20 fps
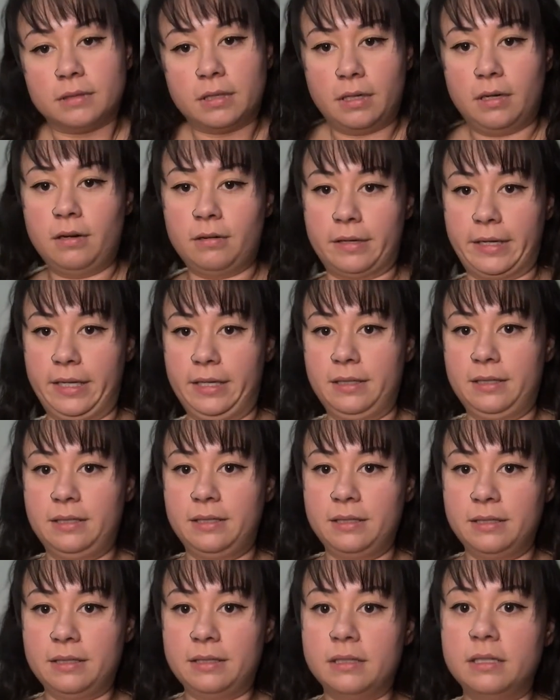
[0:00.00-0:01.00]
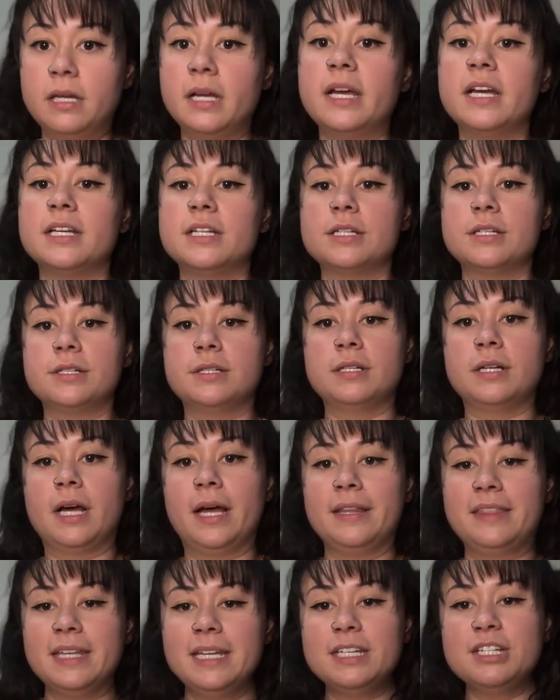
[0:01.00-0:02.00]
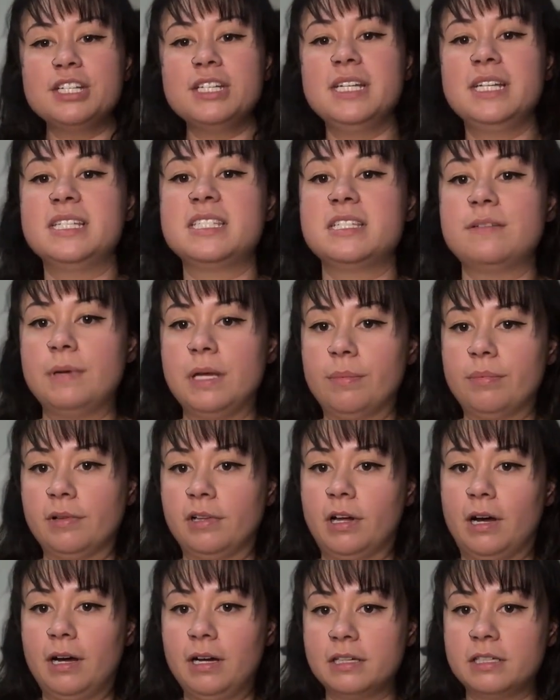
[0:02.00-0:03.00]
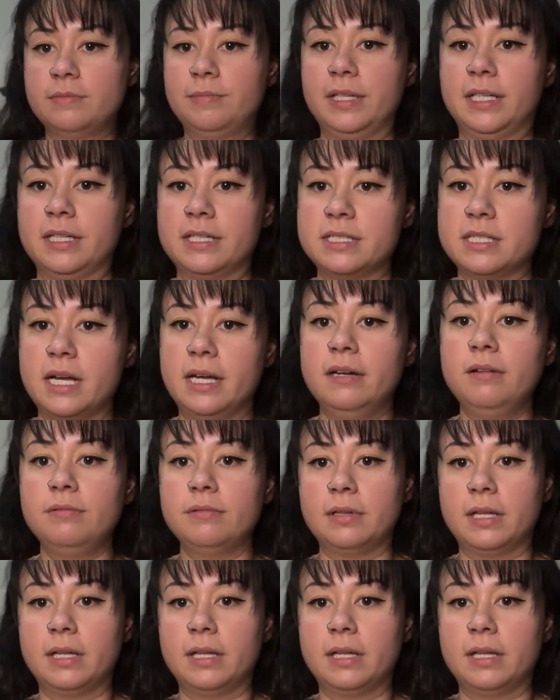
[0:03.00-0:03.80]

All right. I think she needs to be blocked because I don't